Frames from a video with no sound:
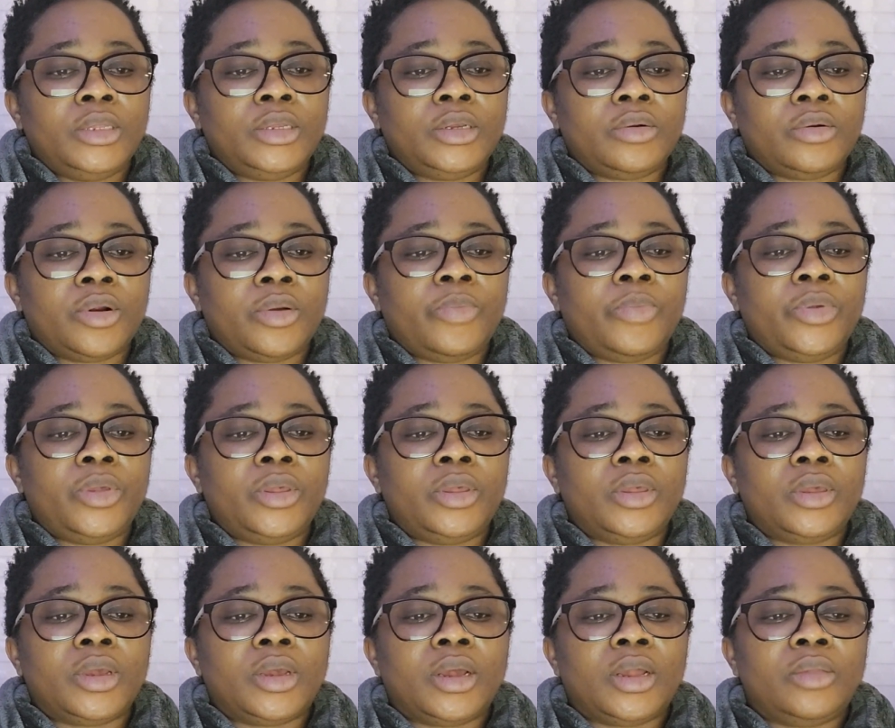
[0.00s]

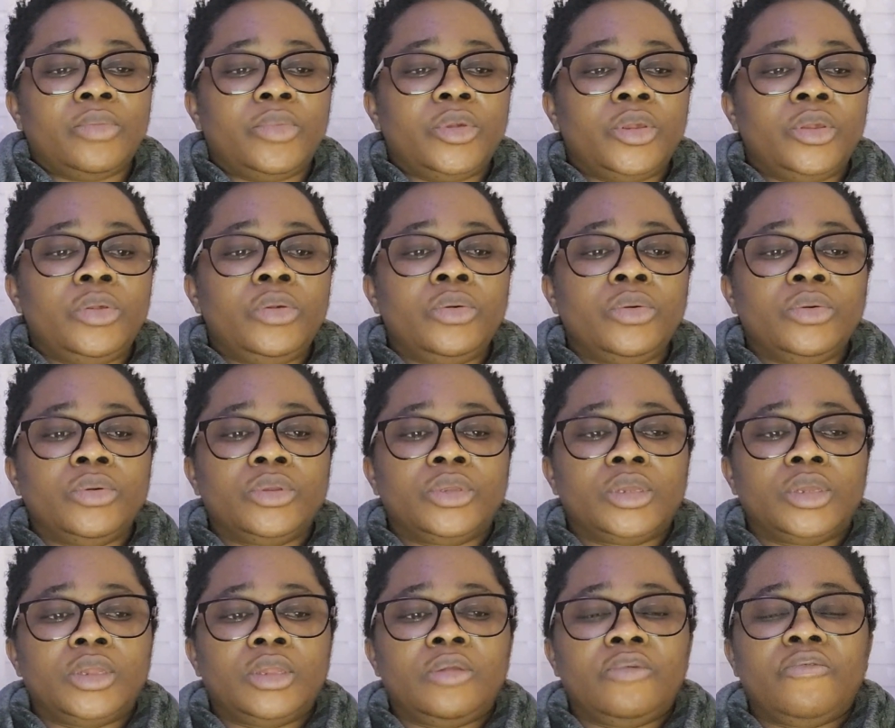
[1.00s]
therapy can be
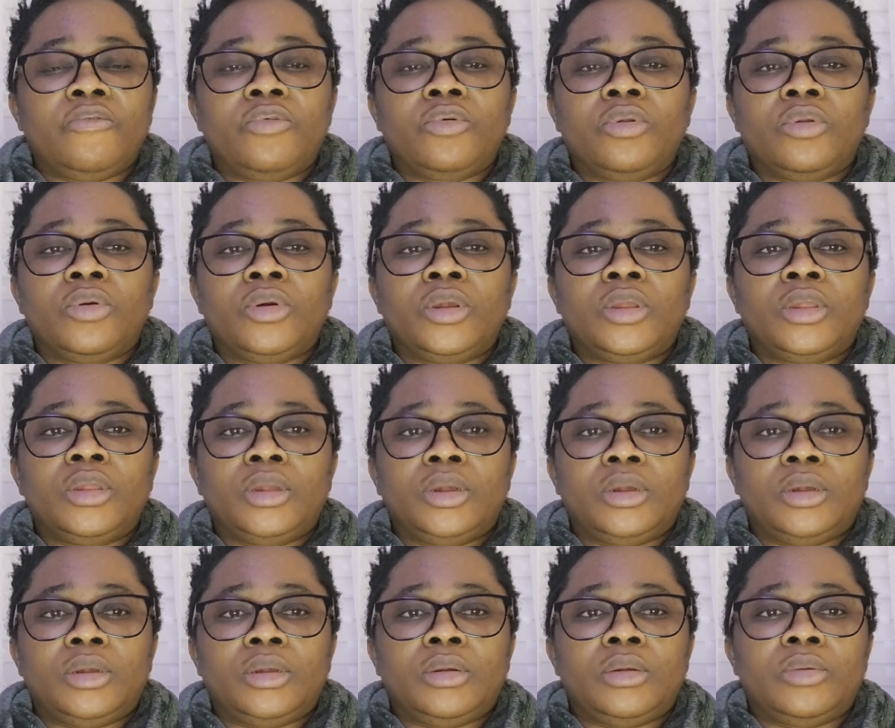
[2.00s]
used in the following
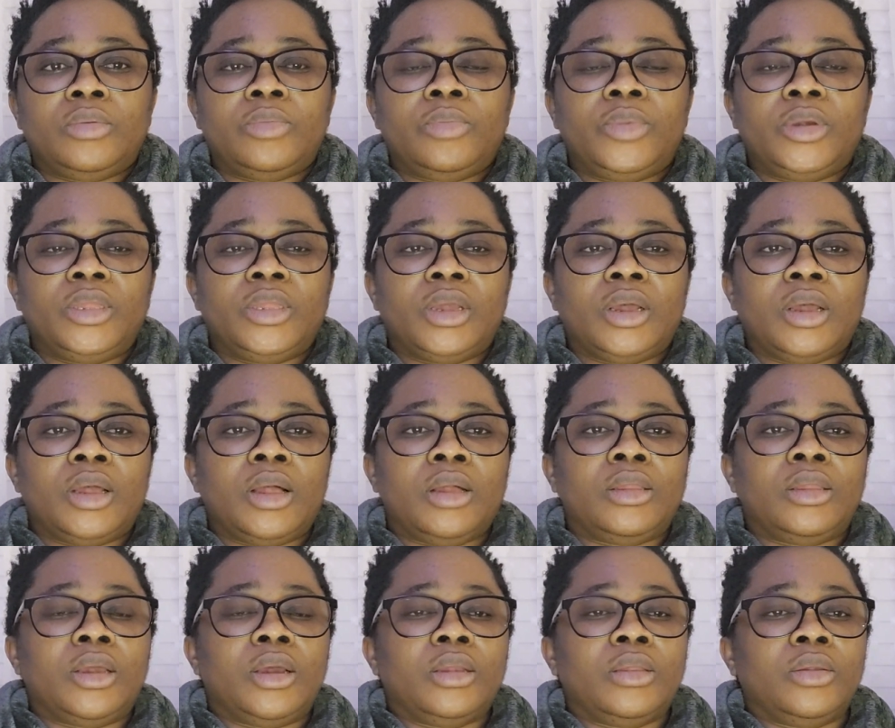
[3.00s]
mental
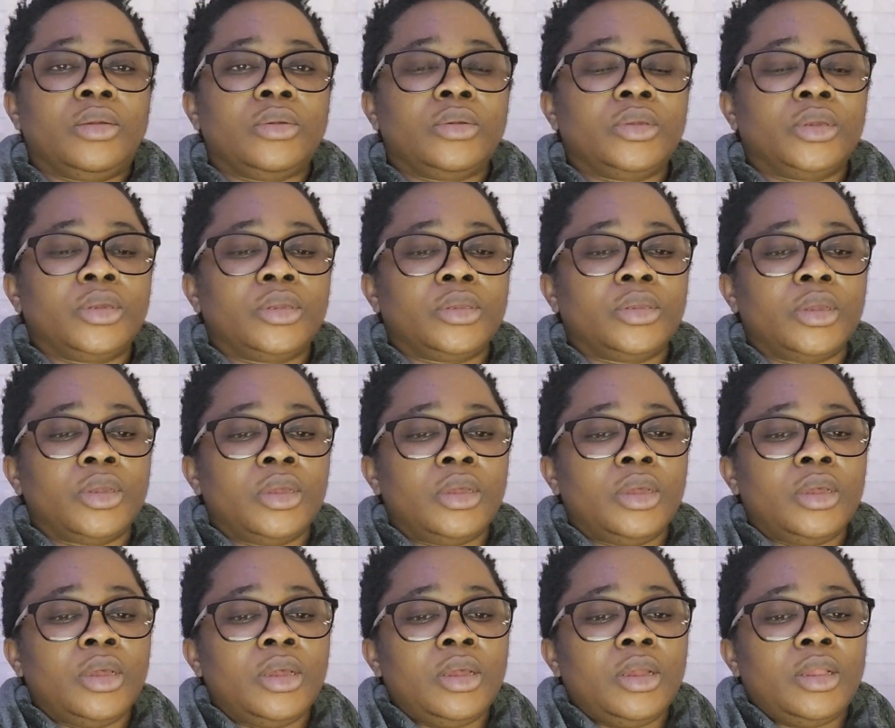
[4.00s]
health diagnosis,
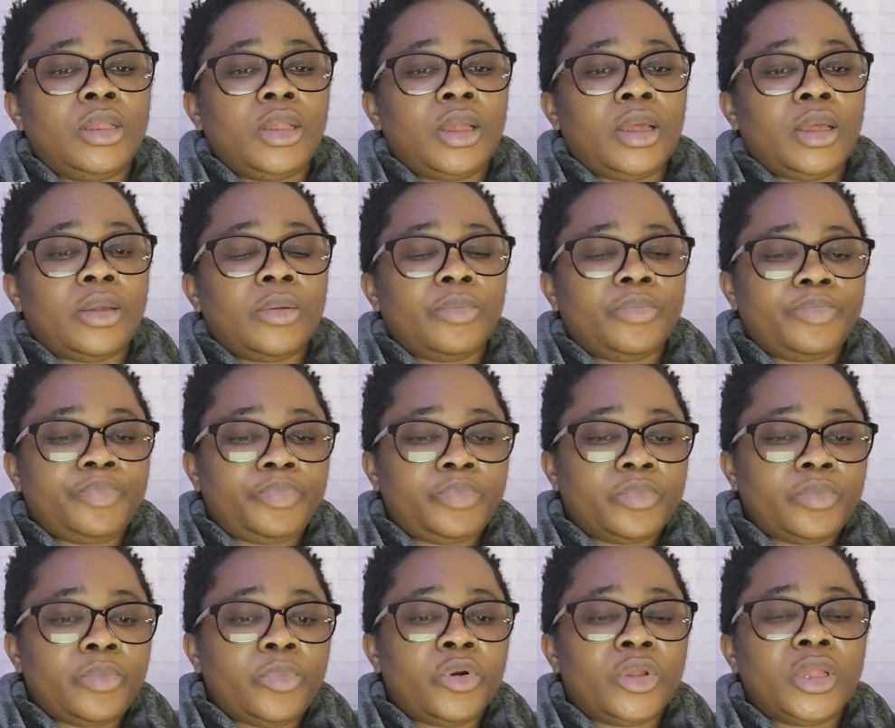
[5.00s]
like
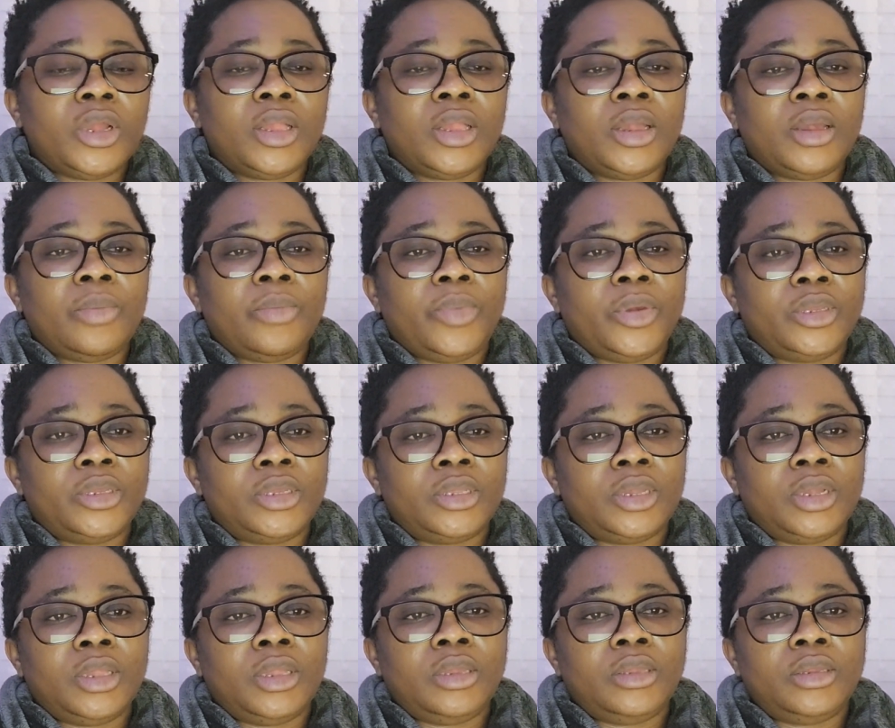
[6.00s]
borderline
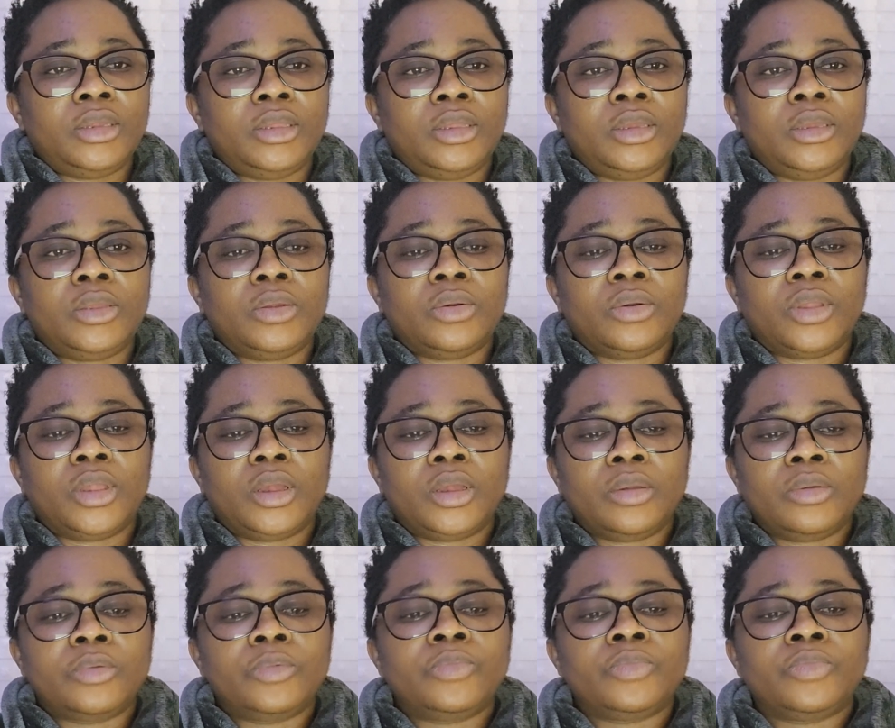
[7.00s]
personality
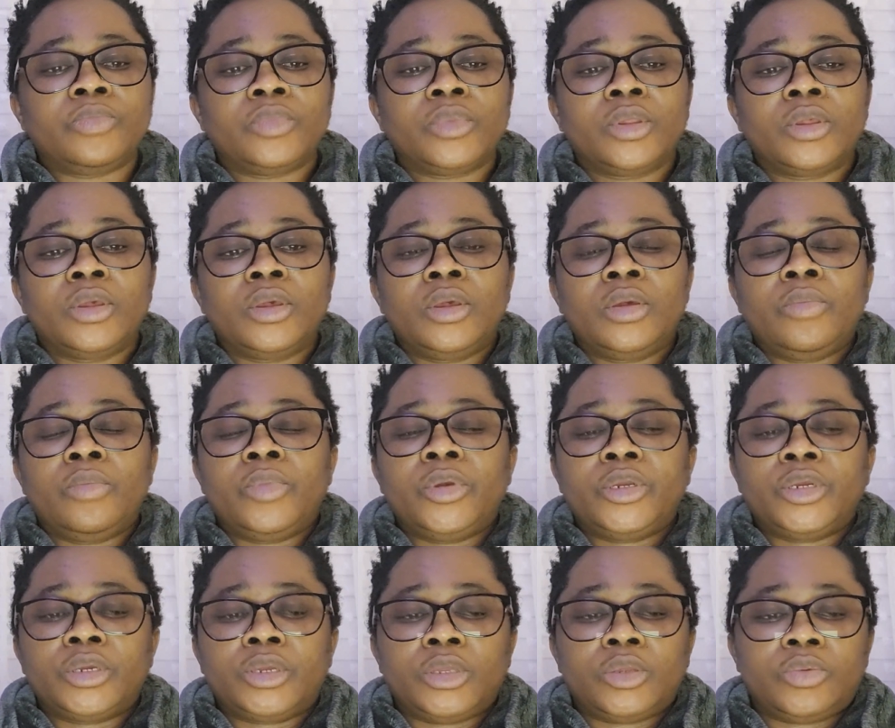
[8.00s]
disorder,
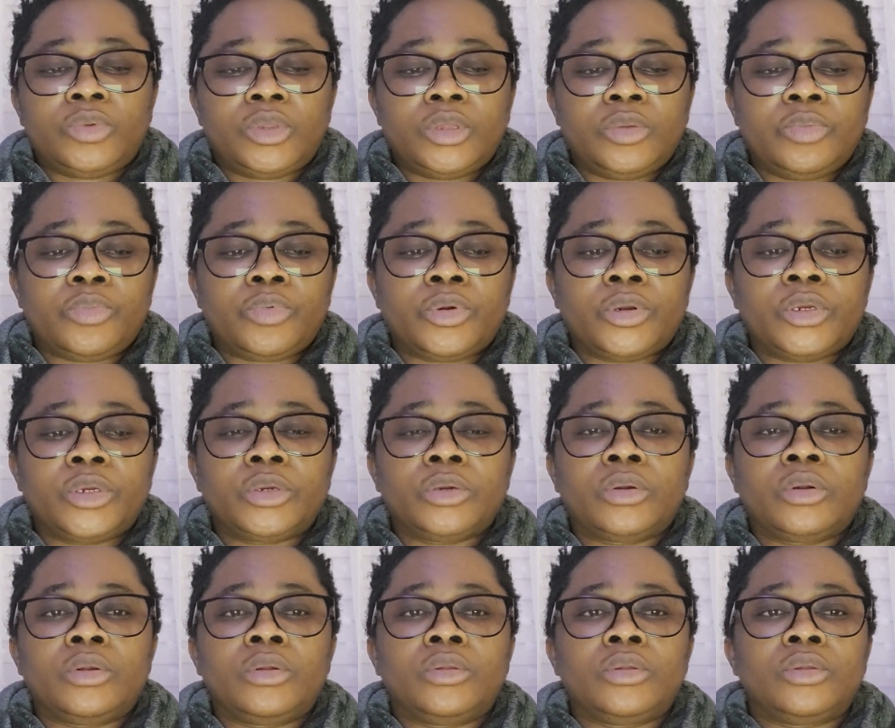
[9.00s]
patients with
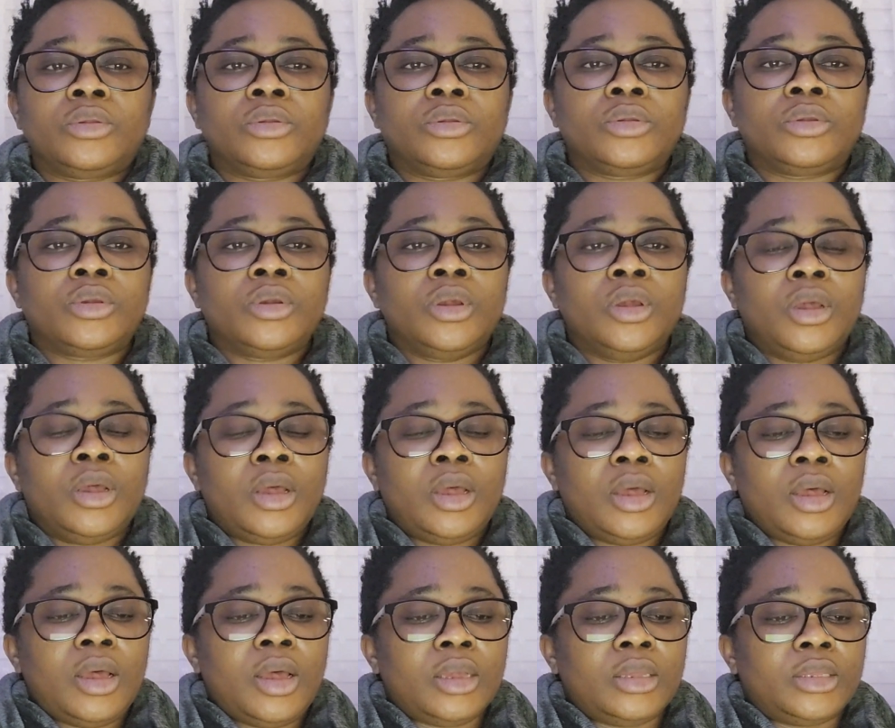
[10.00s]
depression,
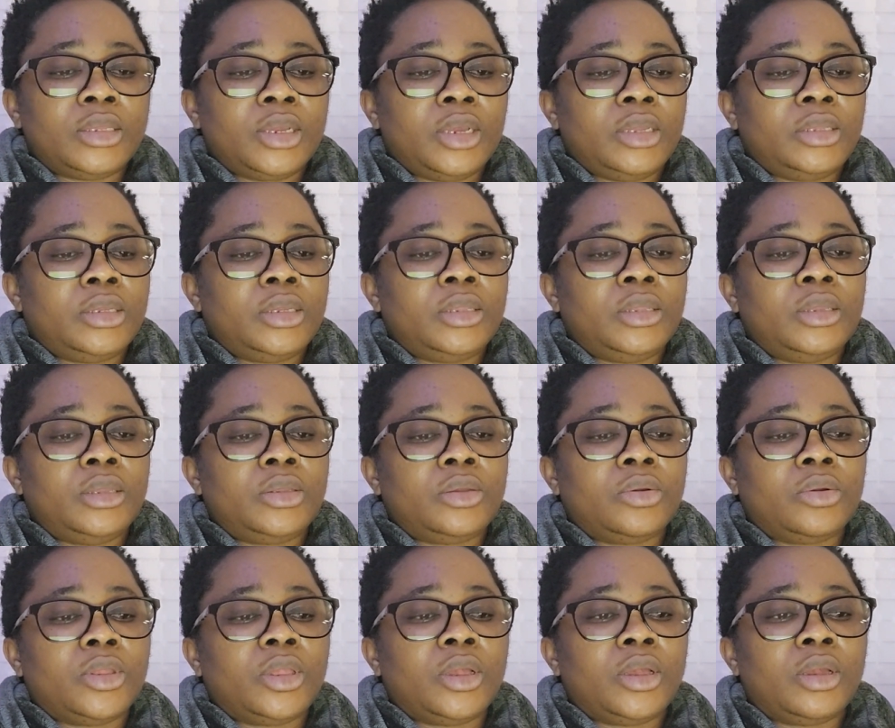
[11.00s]
anxiety
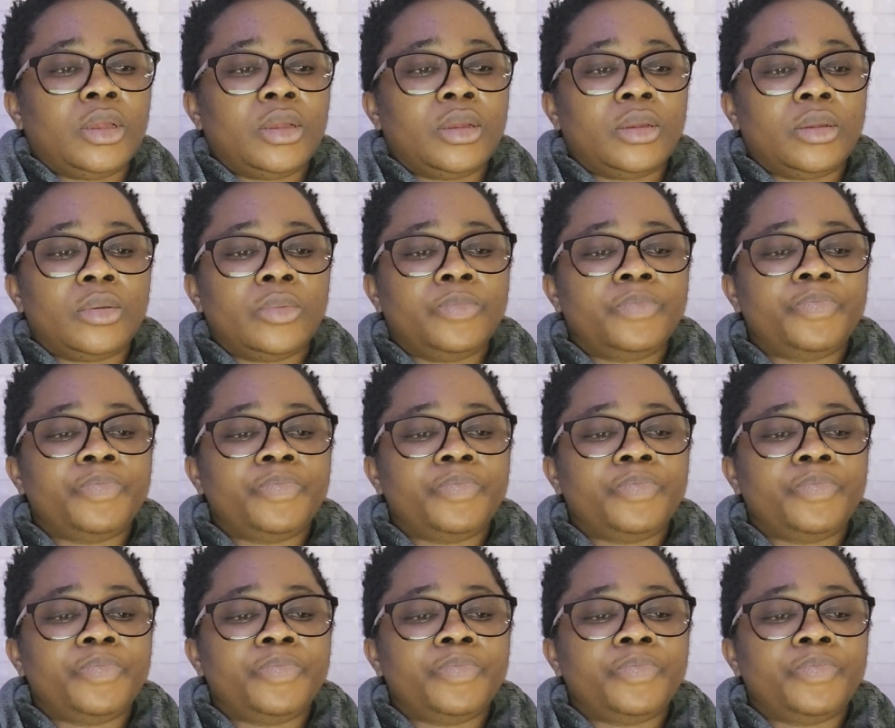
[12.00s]
disorder,